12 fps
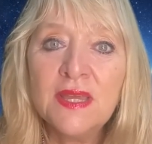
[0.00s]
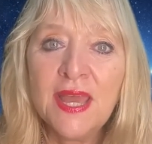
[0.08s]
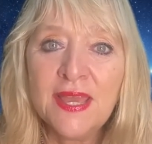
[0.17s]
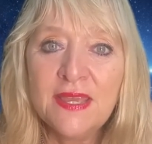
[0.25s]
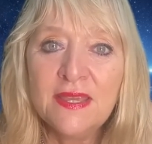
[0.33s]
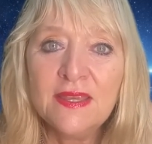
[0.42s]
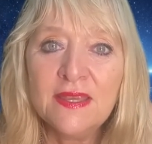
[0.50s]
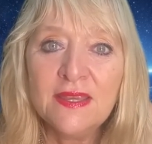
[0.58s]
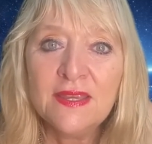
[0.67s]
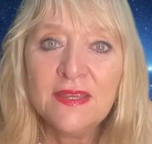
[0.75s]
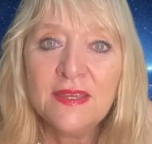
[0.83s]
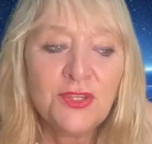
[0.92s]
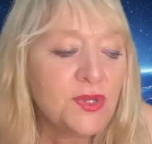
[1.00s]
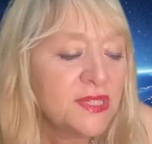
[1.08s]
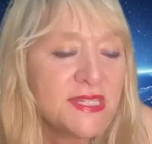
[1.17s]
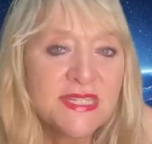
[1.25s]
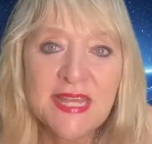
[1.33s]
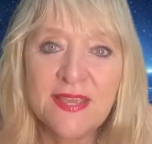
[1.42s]
Hey, you going
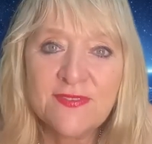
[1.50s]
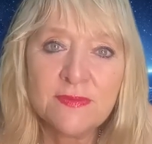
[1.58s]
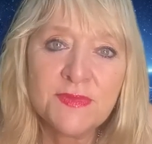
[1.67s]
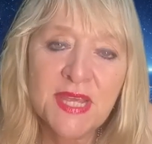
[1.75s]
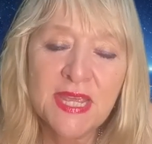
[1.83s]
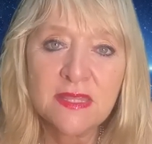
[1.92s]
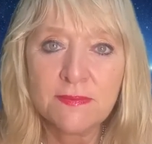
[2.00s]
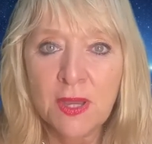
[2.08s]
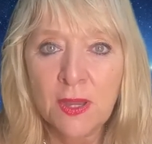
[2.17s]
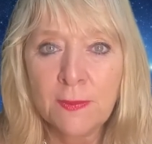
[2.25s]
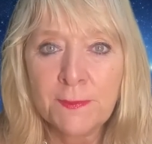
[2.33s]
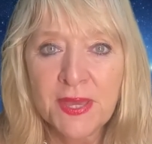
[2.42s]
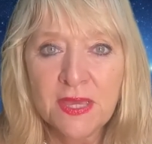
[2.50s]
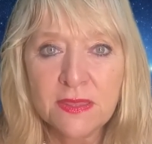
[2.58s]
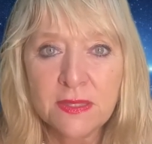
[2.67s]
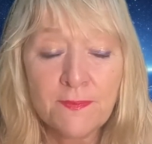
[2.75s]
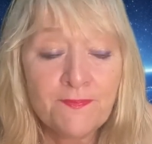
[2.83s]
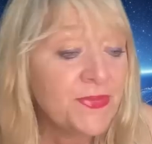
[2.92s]
to save them, take them home, bathe
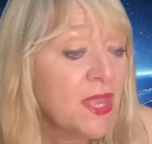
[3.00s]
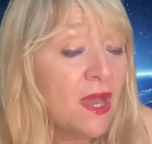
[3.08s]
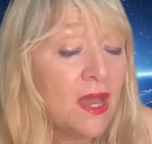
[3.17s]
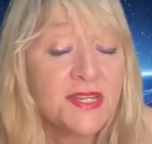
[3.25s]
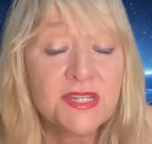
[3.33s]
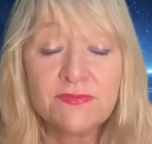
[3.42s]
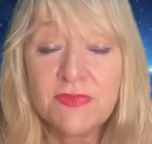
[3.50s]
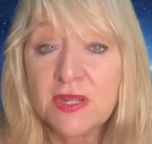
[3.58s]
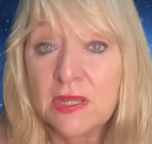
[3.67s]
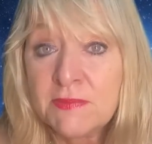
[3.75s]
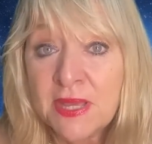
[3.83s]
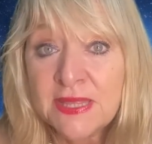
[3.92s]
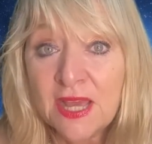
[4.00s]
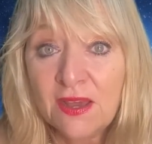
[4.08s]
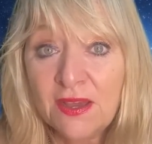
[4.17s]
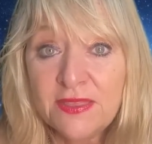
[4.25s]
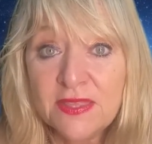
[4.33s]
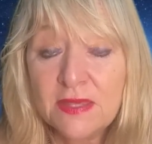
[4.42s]
them? I don't recommend that
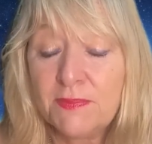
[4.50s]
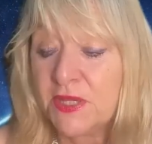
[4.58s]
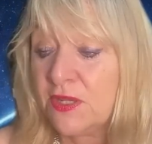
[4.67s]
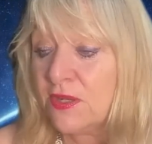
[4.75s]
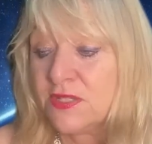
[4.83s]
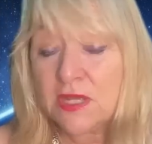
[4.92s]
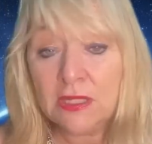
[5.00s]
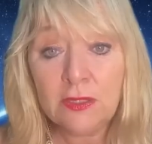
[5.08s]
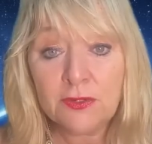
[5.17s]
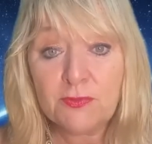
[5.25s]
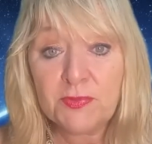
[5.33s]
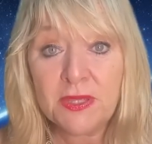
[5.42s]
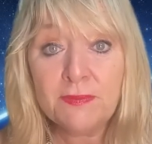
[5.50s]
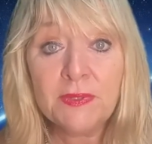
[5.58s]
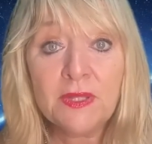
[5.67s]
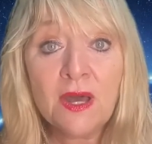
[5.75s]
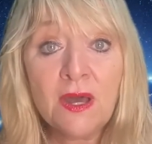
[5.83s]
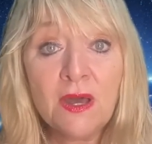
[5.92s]
either, because a lot of
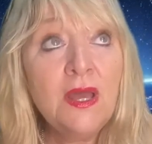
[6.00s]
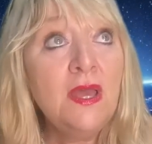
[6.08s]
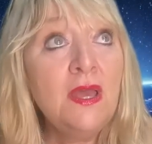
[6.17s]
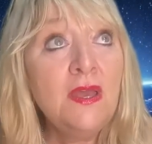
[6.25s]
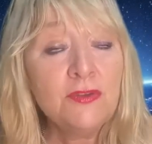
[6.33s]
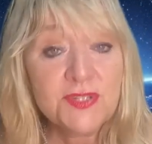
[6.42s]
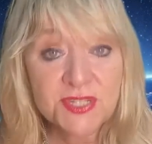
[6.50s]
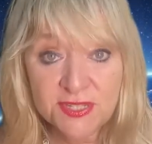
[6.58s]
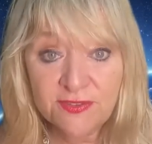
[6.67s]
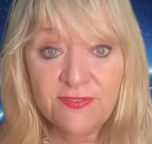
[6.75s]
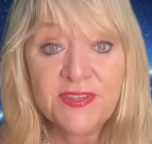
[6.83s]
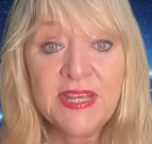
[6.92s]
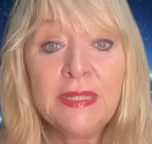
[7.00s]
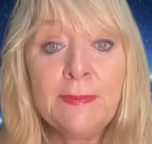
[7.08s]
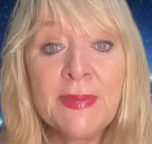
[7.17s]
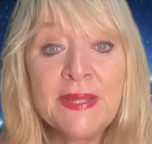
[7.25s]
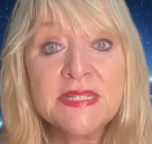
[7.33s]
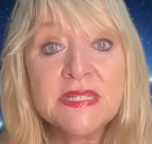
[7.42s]
people are severely
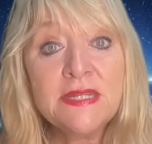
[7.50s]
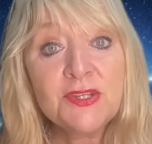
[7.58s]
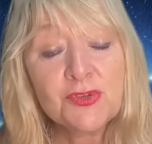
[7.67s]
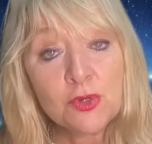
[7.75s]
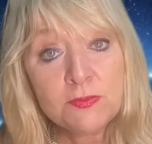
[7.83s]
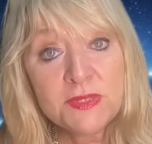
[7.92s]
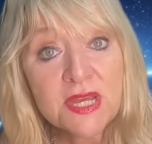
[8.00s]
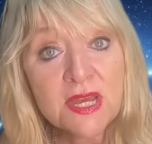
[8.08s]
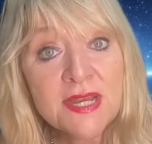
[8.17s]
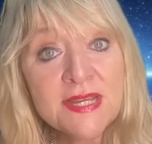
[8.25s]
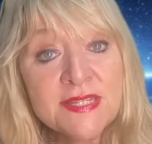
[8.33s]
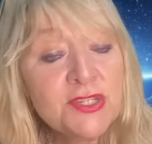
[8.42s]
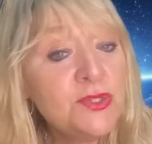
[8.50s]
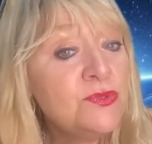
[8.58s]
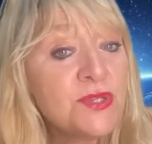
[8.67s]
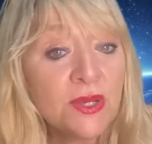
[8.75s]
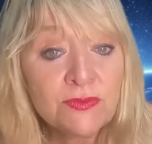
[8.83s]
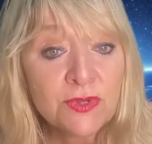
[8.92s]
mentally traumatized and you
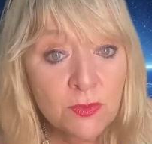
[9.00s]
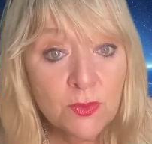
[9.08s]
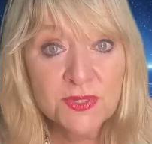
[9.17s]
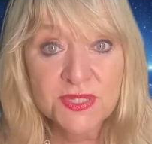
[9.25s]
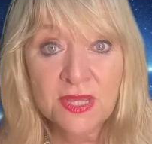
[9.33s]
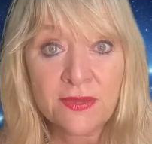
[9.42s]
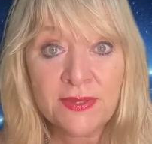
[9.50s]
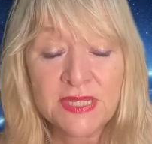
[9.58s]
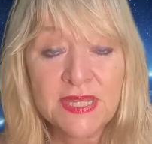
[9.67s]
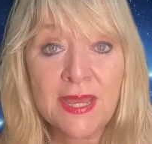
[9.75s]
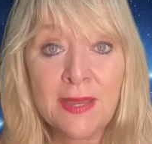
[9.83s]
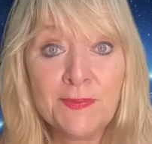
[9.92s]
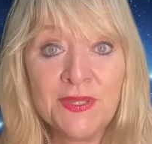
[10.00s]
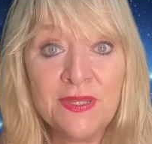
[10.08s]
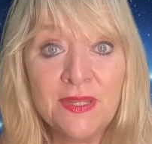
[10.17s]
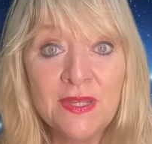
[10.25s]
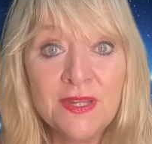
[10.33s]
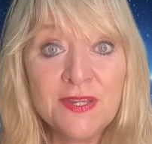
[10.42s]
don't know what's going to happen.
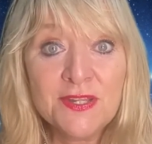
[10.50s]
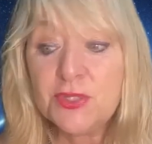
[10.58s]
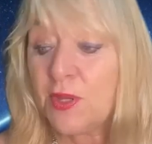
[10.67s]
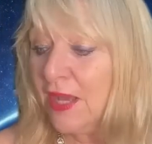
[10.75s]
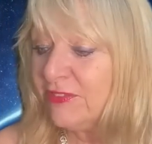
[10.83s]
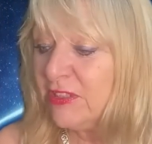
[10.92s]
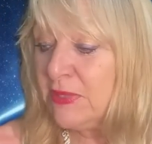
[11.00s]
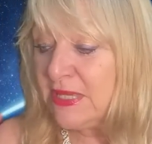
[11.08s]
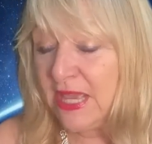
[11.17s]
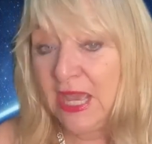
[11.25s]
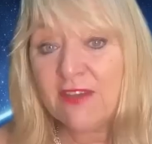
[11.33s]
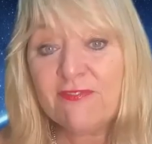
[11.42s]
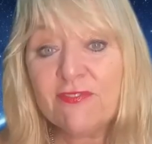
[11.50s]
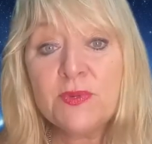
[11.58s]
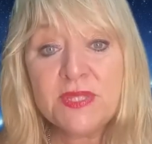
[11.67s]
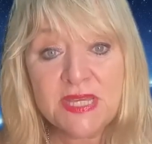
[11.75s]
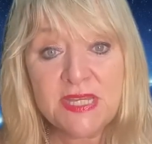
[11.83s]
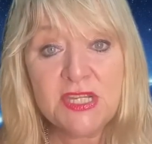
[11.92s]
So you have to be careful
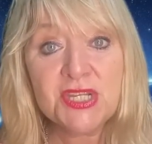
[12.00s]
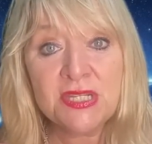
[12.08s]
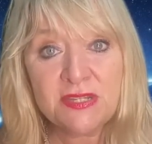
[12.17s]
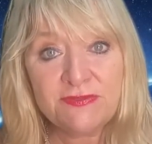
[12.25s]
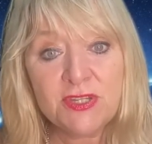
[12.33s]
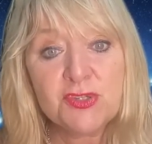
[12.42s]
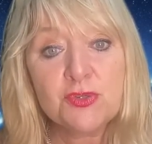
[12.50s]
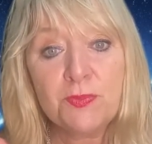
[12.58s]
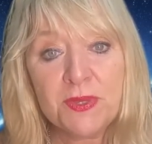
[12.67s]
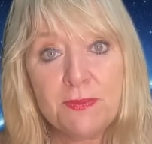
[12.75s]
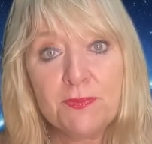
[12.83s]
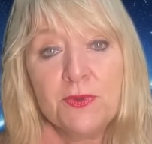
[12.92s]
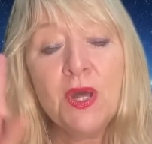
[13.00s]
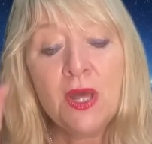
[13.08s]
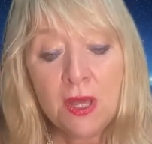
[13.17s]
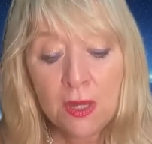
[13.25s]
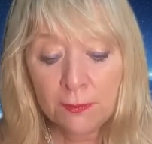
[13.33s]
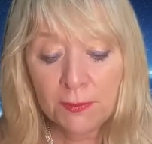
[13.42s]
with each individual people.
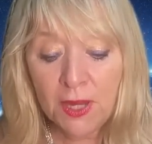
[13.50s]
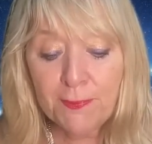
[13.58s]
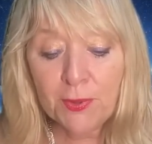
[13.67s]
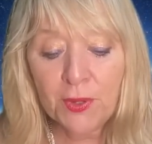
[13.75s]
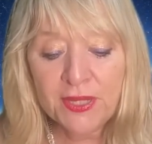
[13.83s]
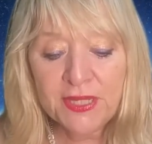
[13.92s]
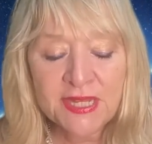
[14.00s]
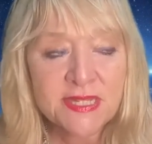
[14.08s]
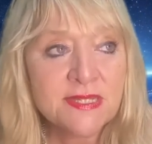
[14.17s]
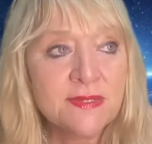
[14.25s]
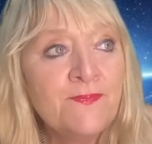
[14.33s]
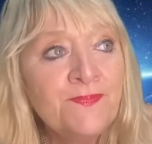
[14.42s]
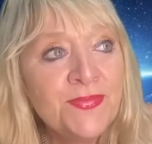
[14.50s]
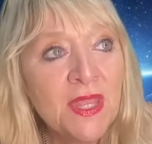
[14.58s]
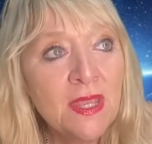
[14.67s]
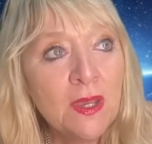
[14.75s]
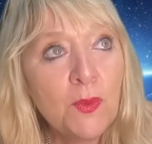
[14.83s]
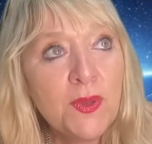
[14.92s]
My point is,
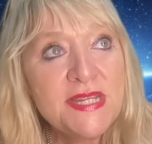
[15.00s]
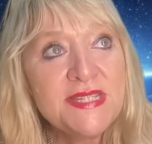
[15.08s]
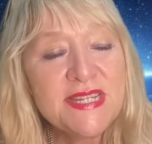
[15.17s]
we